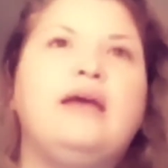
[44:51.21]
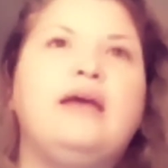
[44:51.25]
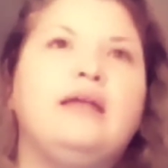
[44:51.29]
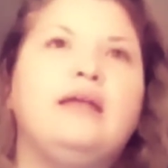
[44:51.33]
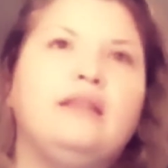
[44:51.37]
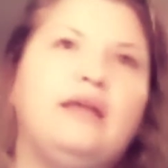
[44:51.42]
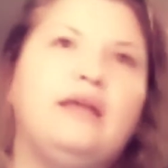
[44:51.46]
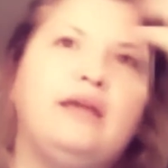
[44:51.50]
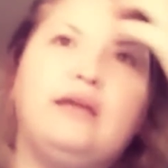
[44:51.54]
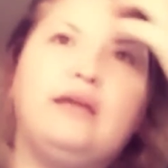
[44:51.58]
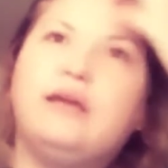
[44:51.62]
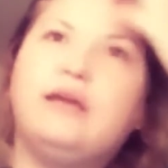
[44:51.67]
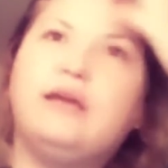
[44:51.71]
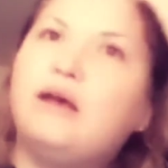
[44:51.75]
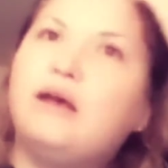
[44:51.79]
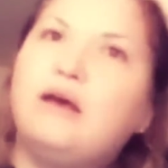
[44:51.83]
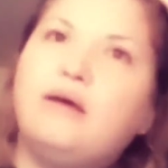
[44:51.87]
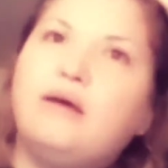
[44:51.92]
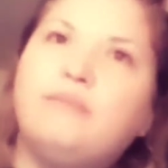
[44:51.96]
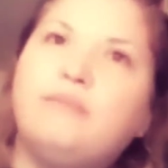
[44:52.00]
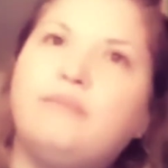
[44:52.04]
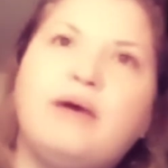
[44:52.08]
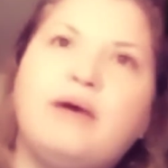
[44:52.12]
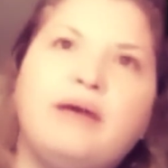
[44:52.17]
like
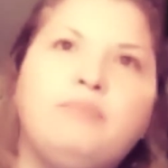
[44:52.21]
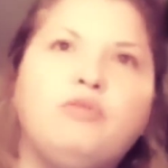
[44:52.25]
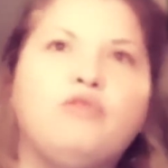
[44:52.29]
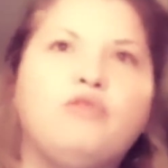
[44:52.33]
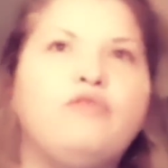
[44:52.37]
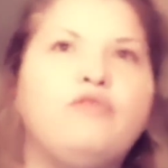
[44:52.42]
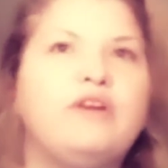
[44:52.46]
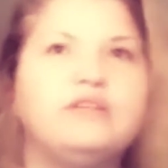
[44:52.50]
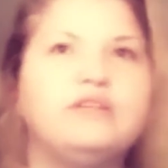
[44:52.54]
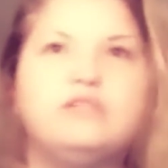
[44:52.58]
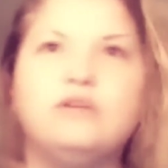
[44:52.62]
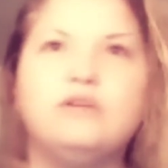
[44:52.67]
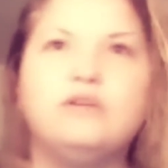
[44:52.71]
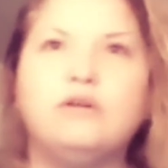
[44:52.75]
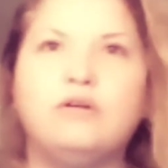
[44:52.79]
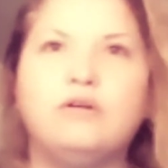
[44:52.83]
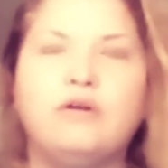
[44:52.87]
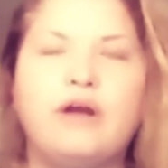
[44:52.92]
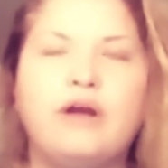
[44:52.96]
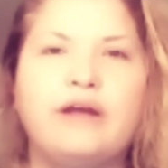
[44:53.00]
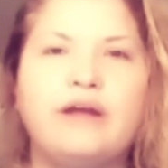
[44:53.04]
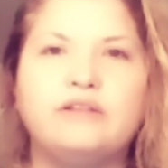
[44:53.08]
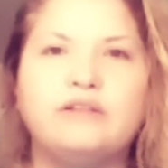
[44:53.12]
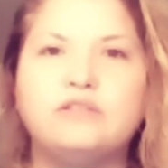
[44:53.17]
my
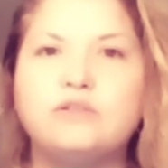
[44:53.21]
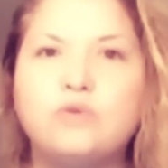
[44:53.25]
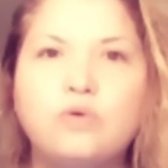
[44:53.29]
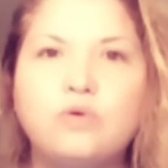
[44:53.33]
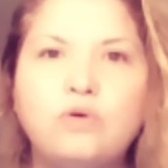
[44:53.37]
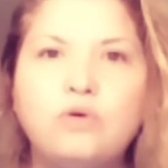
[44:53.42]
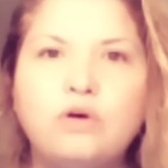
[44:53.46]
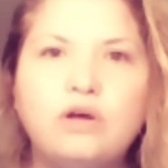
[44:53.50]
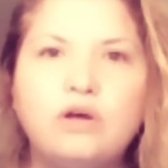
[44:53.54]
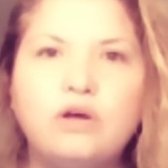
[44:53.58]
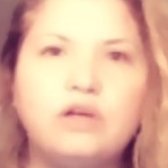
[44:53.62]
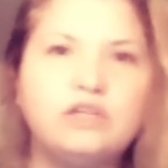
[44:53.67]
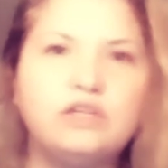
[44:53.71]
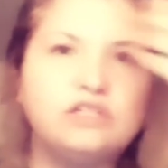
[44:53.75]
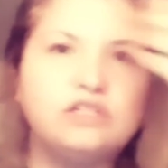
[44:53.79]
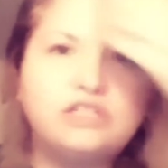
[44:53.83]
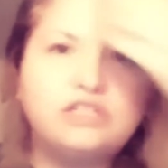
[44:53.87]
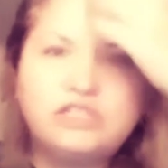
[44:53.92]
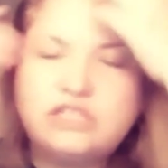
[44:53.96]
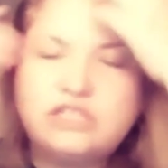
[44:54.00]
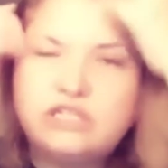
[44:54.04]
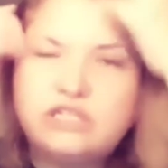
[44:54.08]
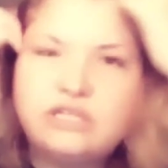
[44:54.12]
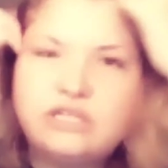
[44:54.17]
professor at school,
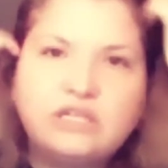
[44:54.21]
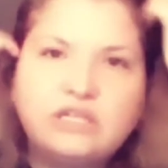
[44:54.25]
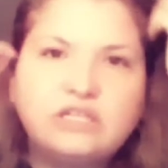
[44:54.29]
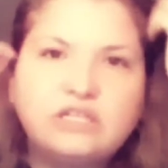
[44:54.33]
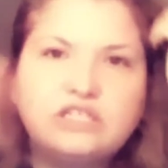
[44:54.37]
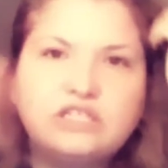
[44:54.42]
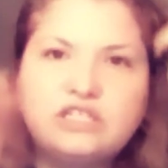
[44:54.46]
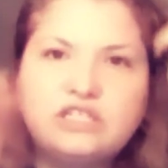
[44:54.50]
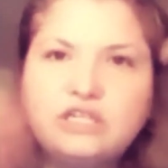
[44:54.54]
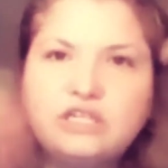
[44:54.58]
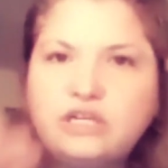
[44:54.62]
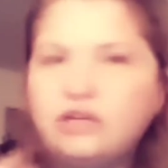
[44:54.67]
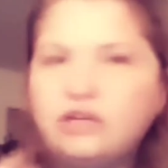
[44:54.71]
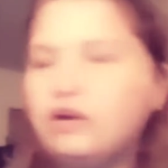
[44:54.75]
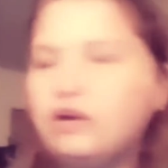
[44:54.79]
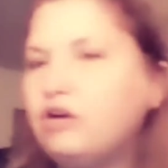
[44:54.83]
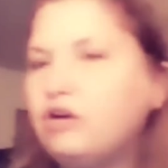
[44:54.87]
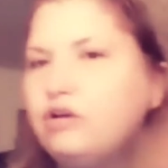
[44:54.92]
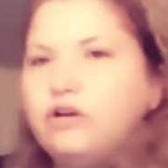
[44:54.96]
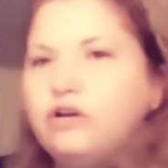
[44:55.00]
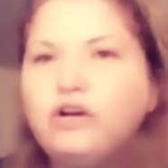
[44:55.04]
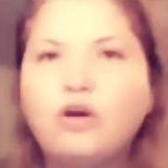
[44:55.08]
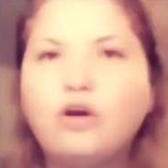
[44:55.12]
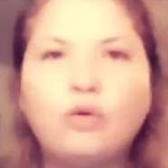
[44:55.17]

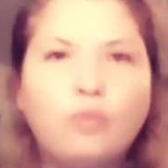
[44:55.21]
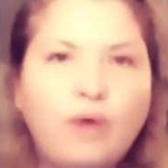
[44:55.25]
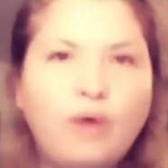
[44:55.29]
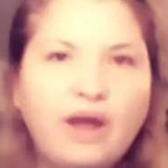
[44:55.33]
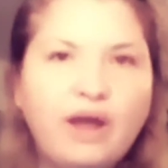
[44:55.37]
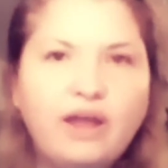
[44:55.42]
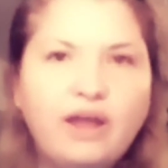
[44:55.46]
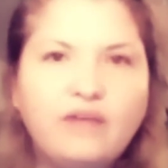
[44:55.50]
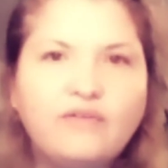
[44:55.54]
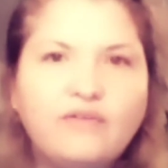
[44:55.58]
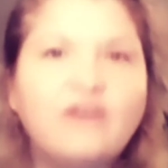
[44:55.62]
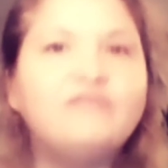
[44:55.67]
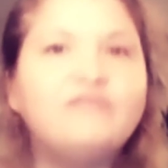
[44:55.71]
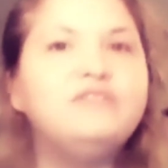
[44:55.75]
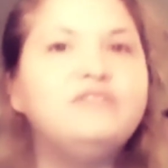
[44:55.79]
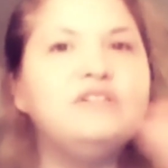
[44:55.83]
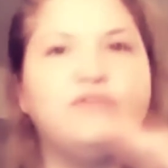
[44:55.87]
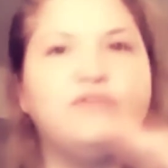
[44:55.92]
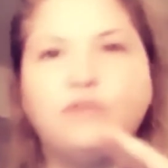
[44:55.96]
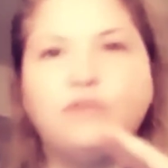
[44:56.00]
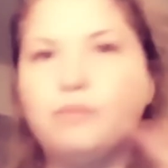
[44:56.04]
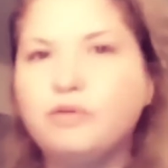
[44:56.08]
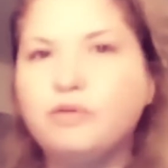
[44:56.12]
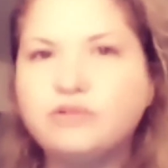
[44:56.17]
her and her wife have
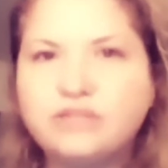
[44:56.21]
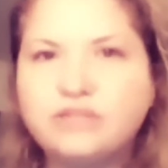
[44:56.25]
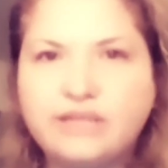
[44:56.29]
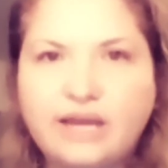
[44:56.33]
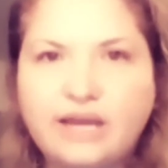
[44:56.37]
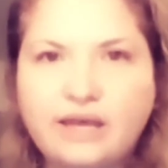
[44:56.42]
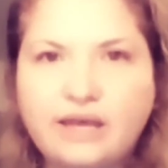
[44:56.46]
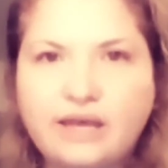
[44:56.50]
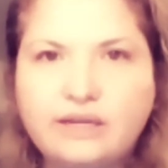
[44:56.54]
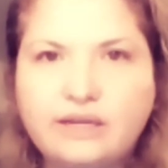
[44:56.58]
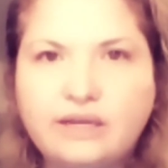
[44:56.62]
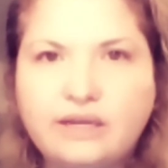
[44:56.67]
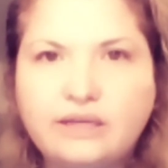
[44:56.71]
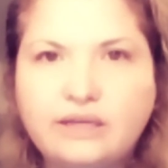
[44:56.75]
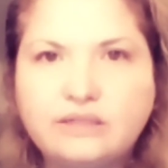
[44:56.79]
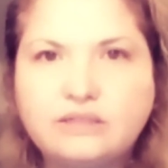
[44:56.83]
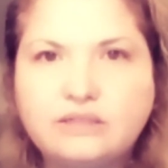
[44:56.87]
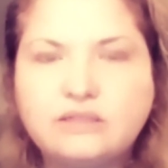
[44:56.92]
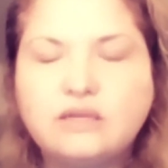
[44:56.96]
different personalities.